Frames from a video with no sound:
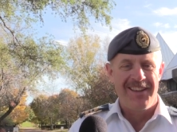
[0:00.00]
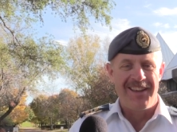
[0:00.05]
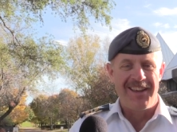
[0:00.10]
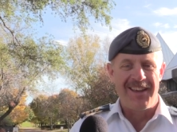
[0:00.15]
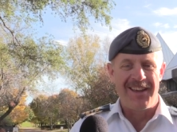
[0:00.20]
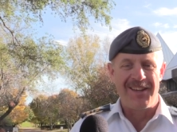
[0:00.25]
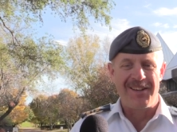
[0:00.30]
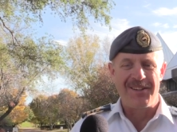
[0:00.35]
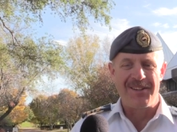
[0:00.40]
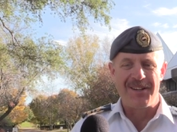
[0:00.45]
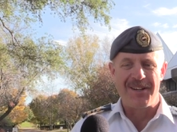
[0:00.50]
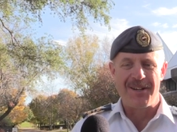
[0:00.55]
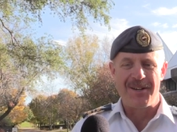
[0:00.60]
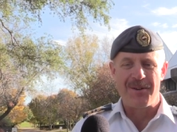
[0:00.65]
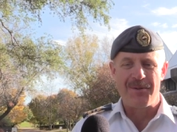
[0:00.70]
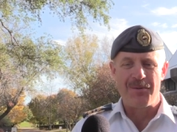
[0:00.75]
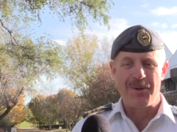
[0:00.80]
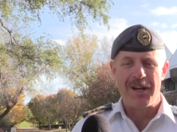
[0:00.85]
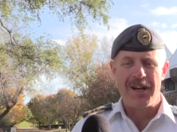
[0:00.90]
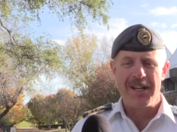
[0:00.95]
And
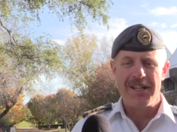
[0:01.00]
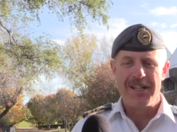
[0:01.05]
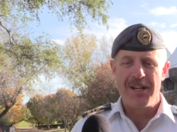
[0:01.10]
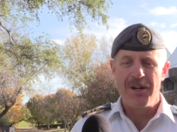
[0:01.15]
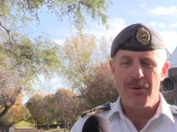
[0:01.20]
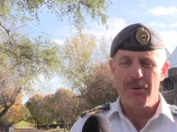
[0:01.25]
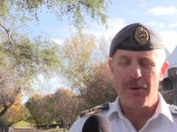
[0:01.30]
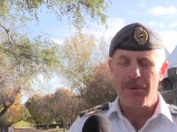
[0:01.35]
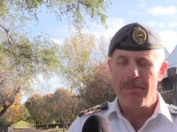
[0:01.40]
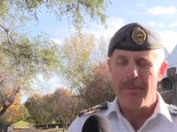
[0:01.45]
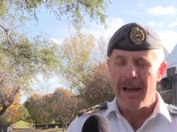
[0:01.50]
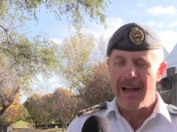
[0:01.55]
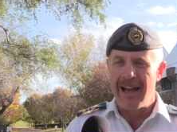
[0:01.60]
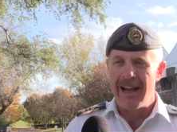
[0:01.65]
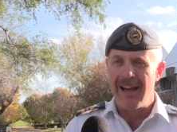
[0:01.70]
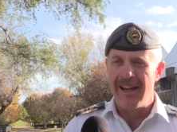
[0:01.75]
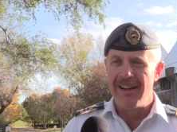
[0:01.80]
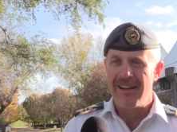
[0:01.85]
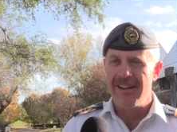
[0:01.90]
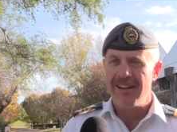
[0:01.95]
when I dealt with
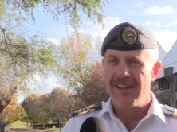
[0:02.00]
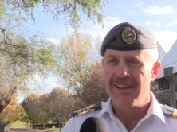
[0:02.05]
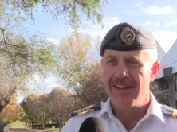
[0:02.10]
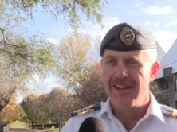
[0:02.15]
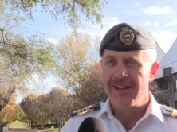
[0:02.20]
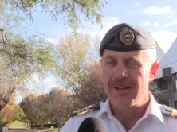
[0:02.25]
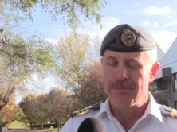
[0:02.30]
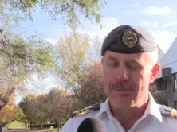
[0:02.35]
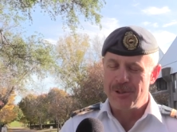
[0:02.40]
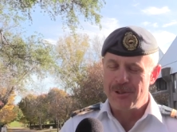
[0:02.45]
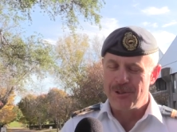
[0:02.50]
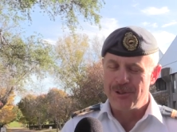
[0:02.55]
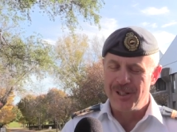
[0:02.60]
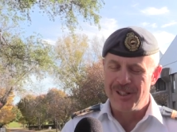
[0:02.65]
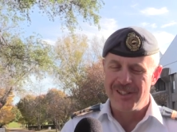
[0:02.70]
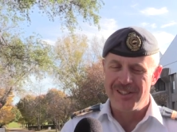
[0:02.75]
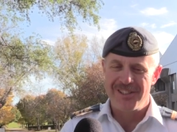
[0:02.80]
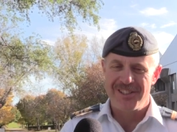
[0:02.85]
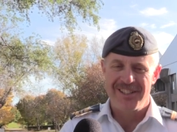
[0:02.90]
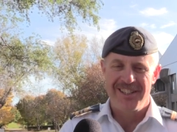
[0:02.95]

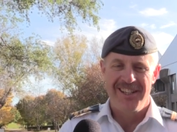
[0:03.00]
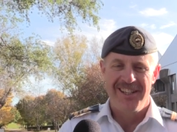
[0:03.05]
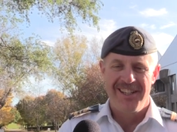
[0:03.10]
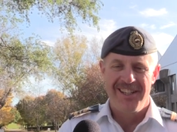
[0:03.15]
Patrice,